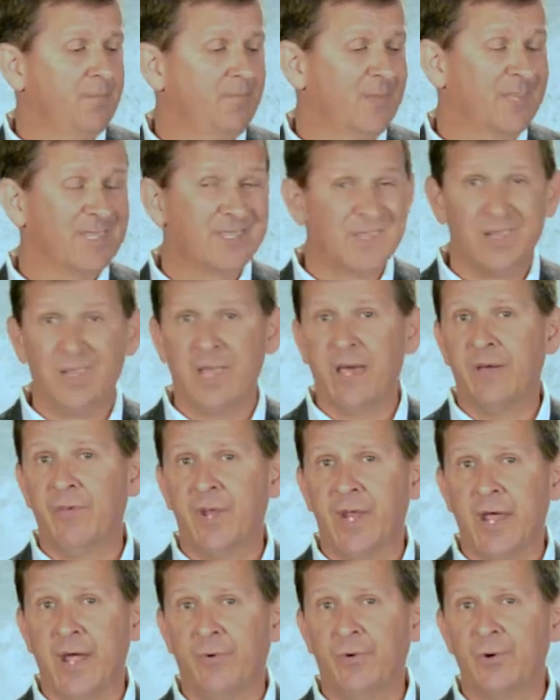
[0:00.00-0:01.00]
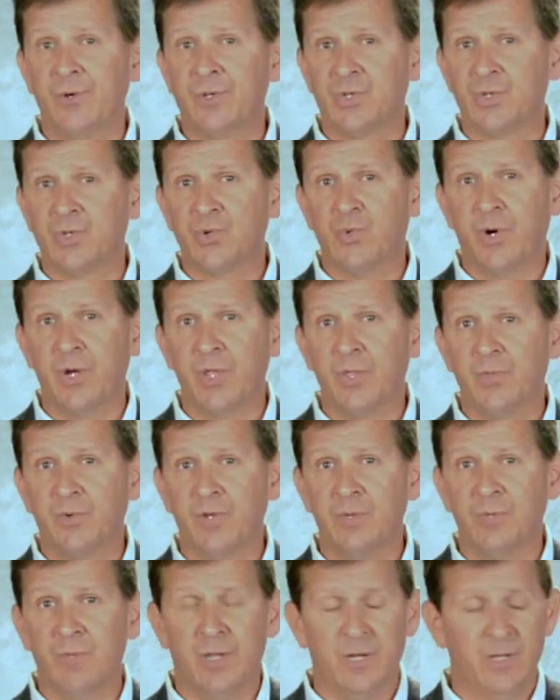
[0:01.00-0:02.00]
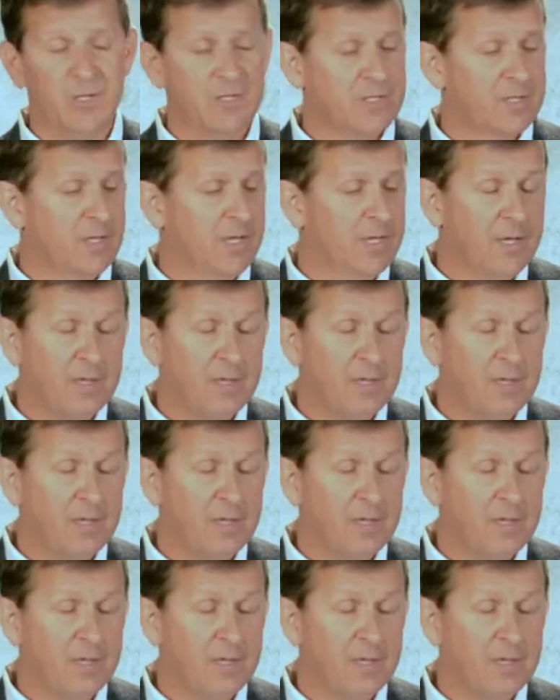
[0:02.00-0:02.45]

It's 11 hours and 23 minutes.